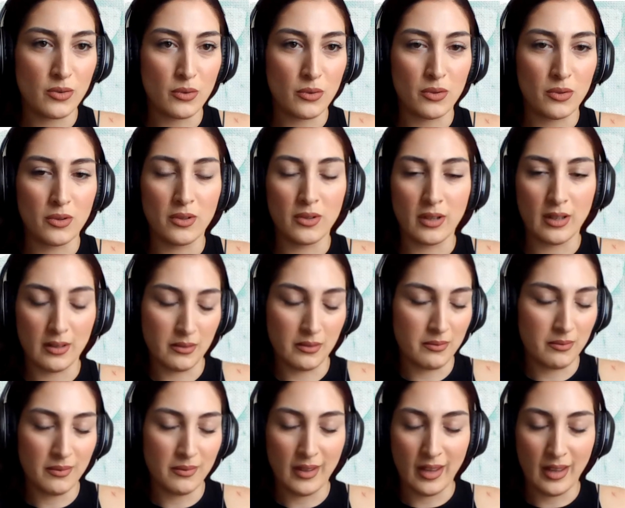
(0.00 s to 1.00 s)
or
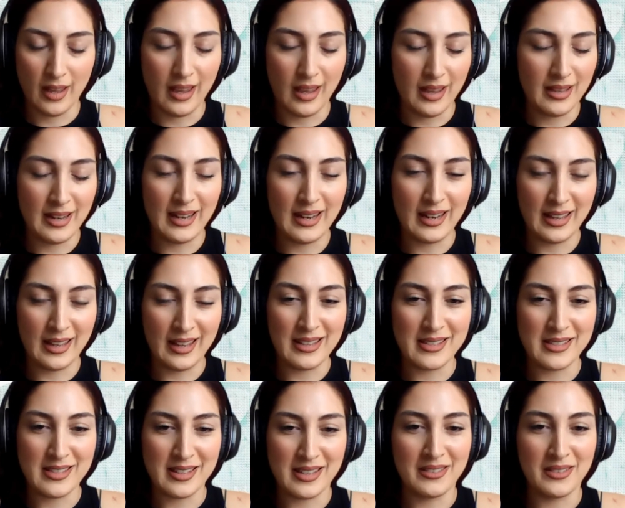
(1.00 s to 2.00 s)
in any
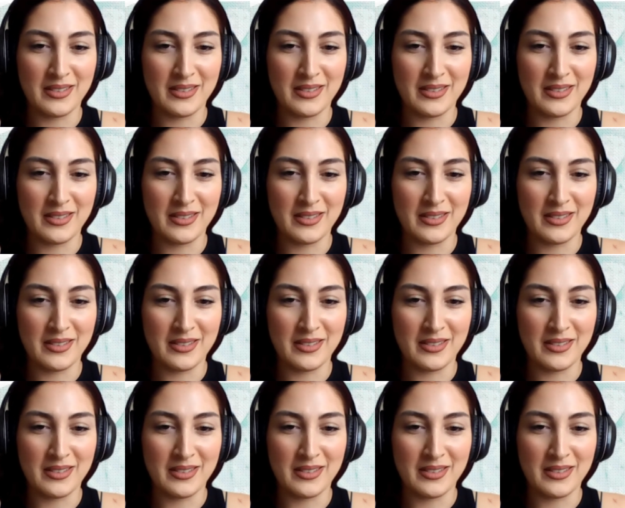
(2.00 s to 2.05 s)
case,